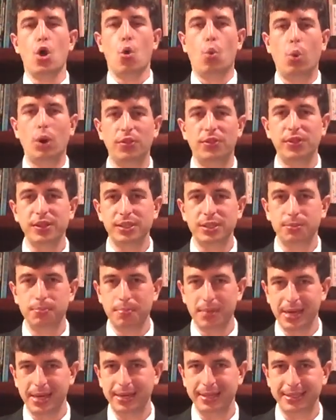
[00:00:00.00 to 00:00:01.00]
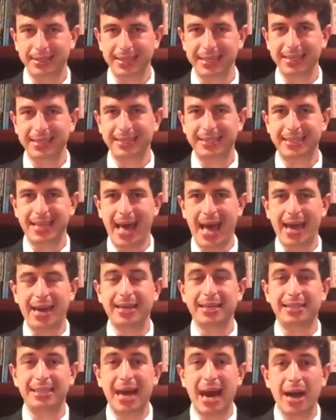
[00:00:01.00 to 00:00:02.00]
What this means is
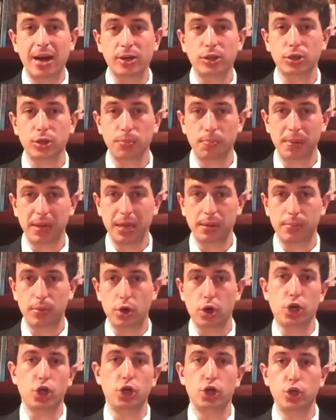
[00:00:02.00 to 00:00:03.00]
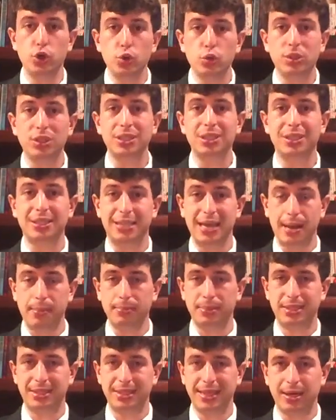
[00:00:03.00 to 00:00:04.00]
that Dr. Bieber uses
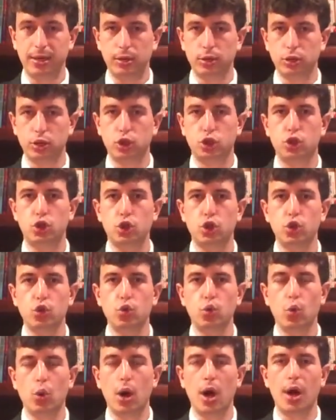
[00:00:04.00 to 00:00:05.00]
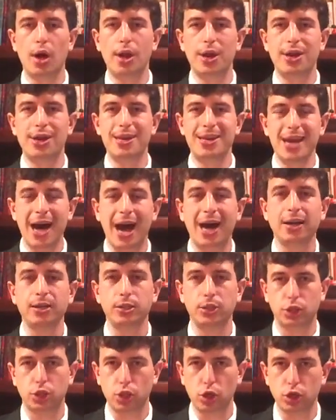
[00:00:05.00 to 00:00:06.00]
stem cells to
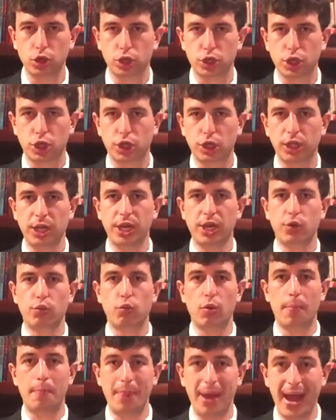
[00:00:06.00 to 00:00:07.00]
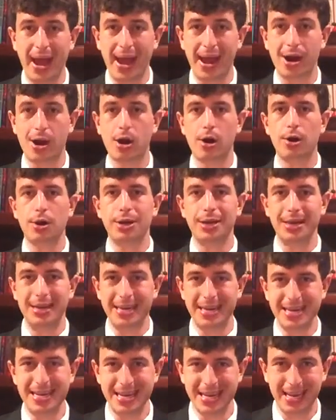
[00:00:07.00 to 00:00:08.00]
non-surgically repair
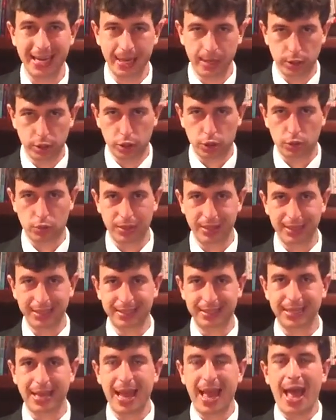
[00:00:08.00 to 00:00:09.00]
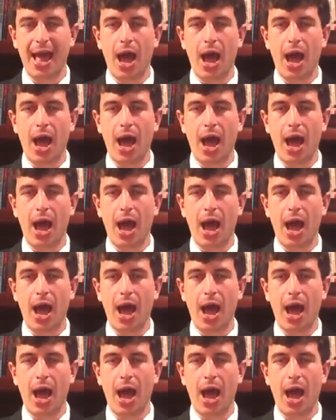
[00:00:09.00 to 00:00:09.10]
knee injuries